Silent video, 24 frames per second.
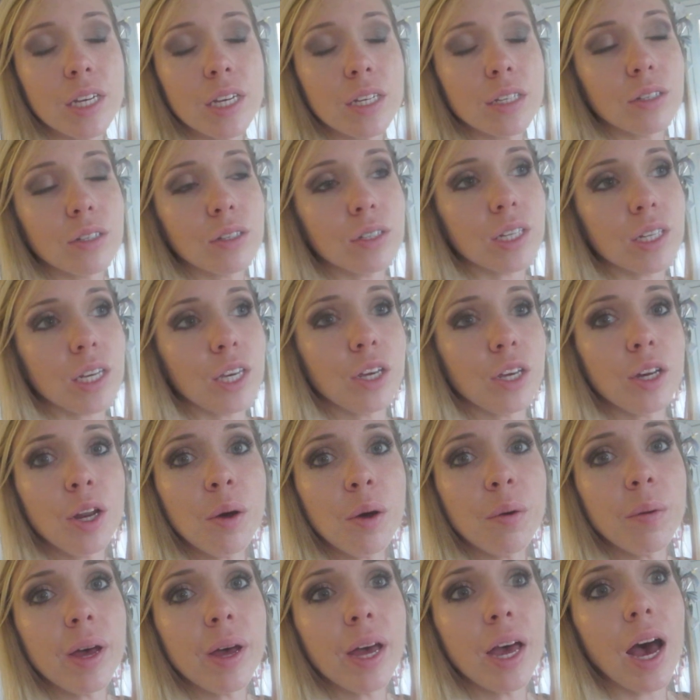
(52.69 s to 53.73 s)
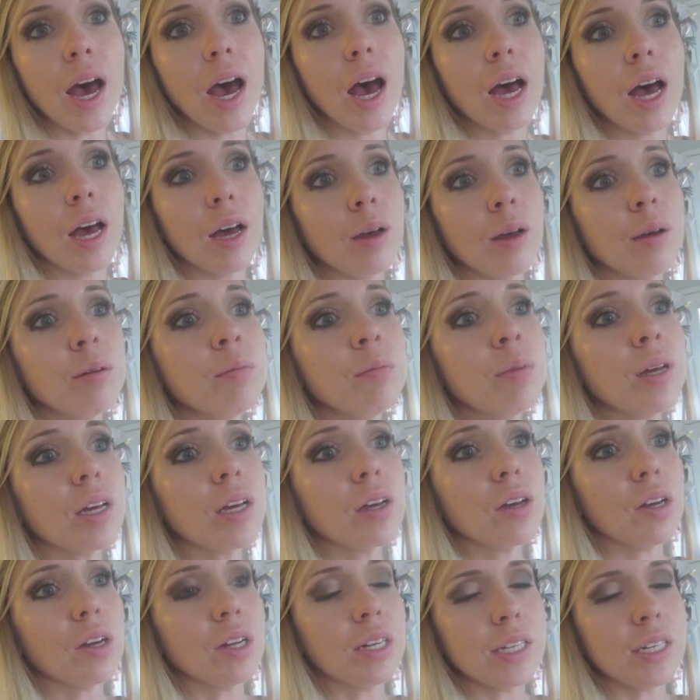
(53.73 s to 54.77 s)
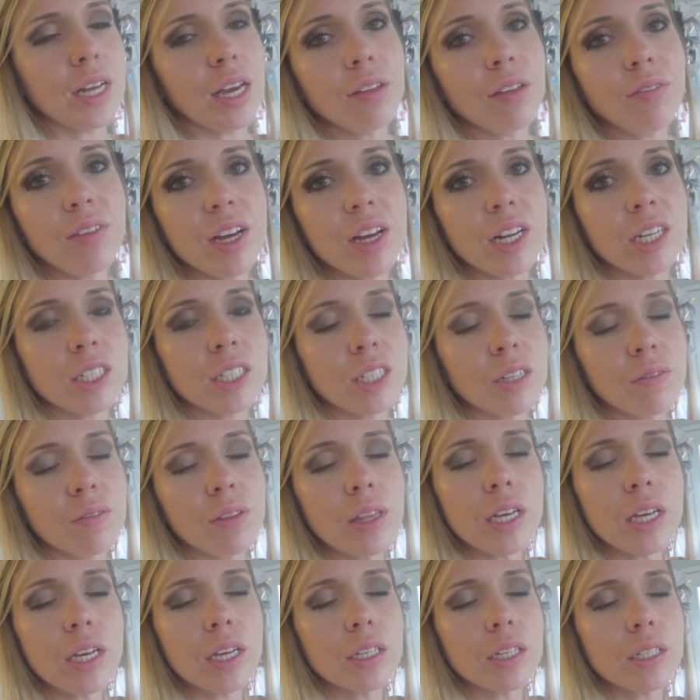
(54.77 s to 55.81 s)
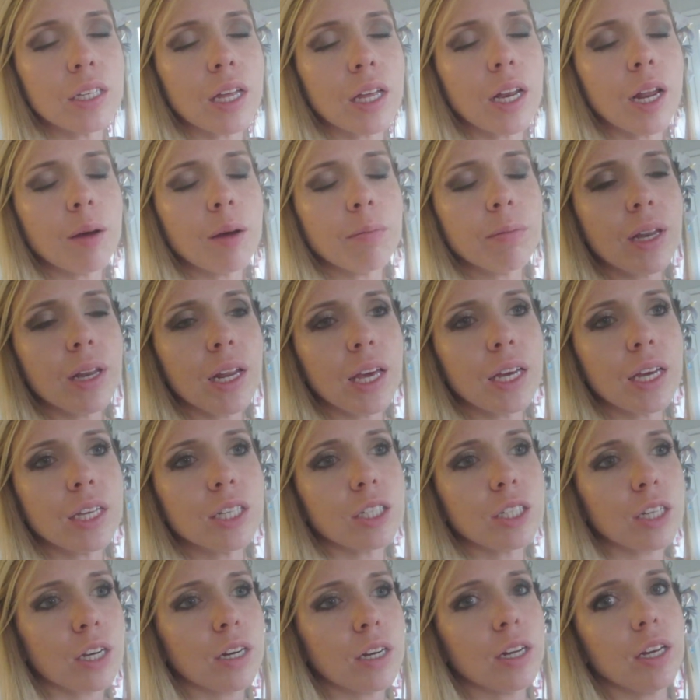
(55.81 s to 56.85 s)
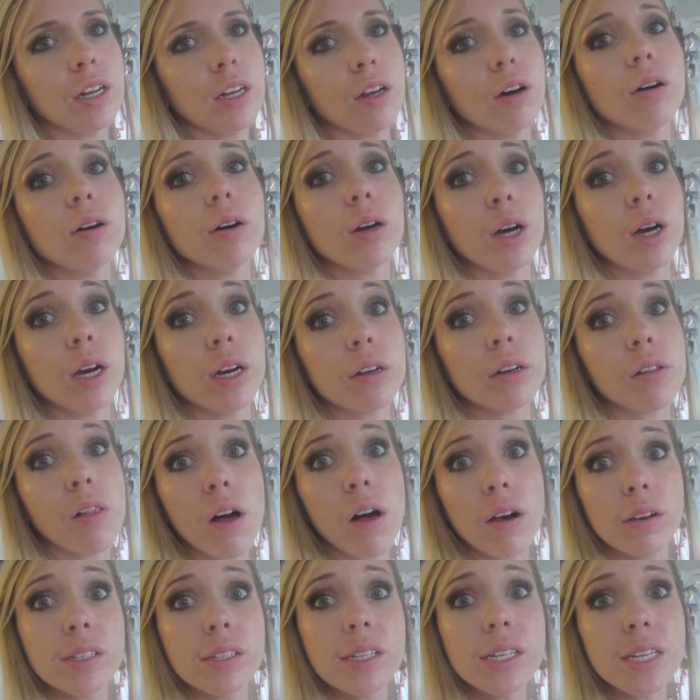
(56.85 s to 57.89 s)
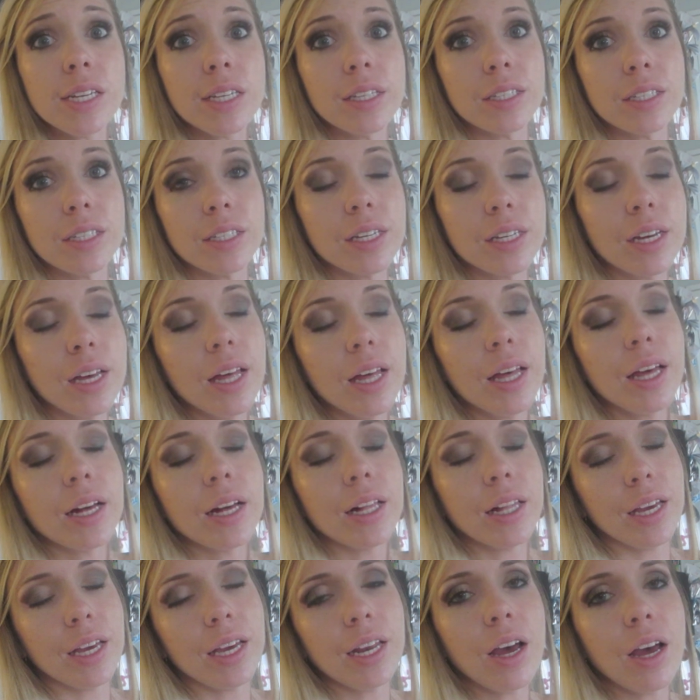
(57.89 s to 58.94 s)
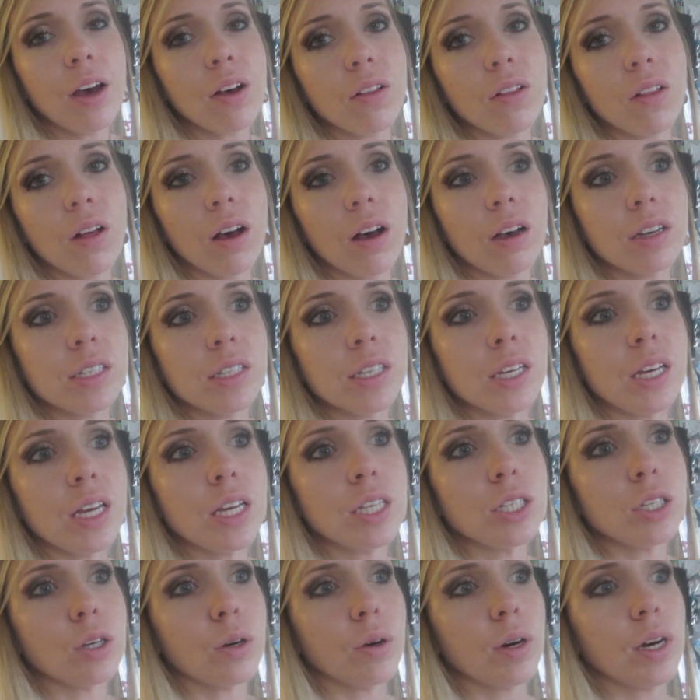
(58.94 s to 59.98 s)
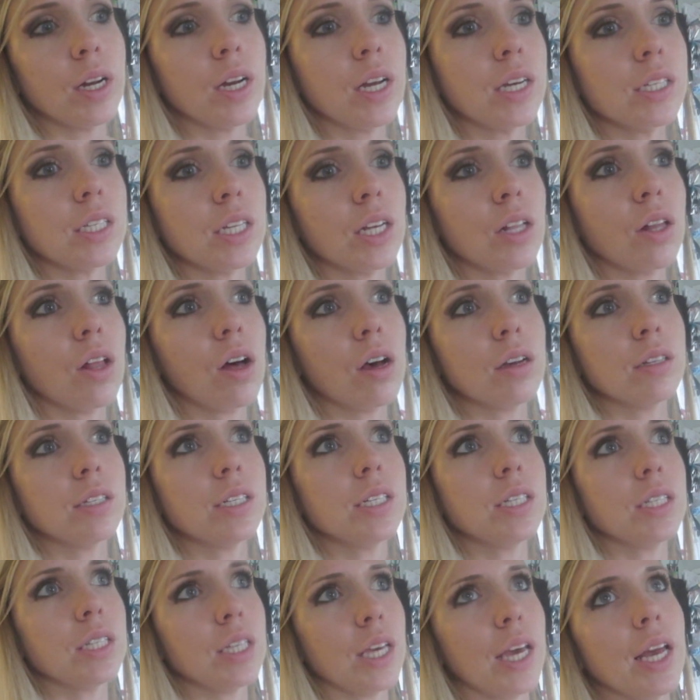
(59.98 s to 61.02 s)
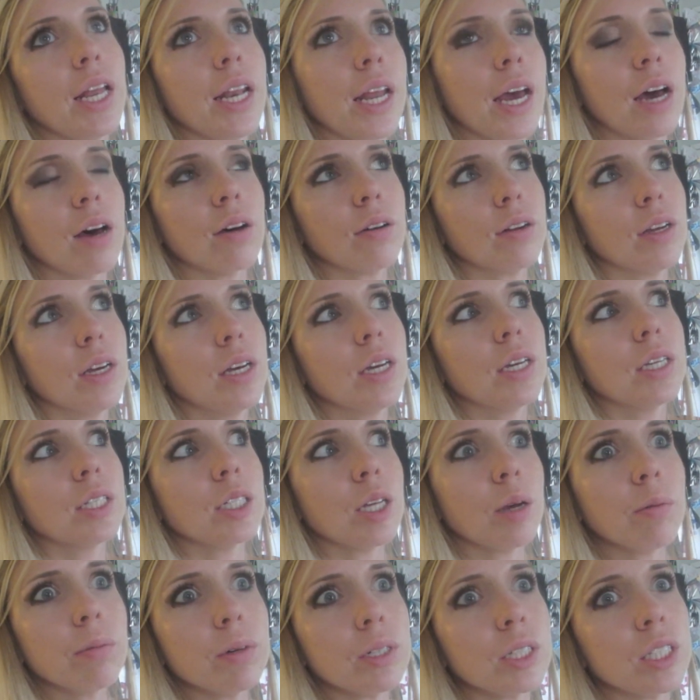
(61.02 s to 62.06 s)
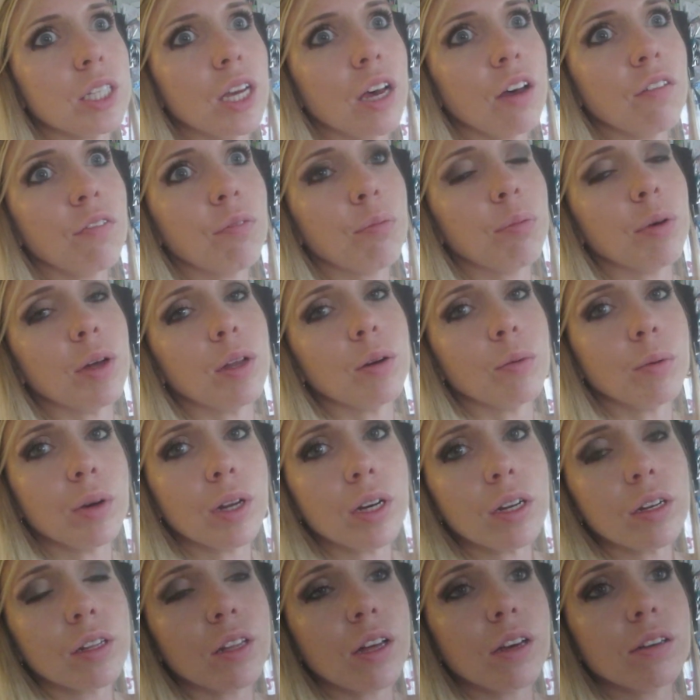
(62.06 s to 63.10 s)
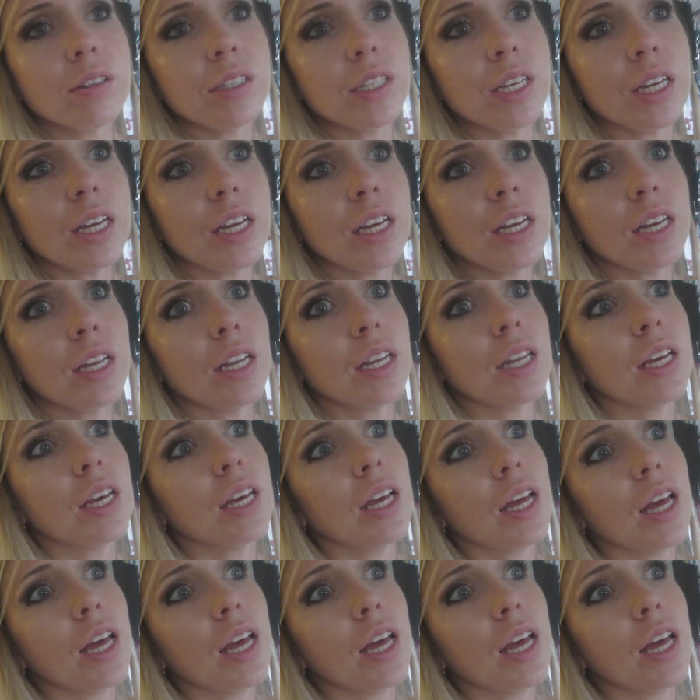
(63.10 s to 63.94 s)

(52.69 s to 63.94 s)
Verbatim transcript: So I was like, you know what? I'm going to take advantage of this, and I'm going to get started on our closets. Cleaning out closets, organizing closets, getting out summer stuff, putting winter clothes in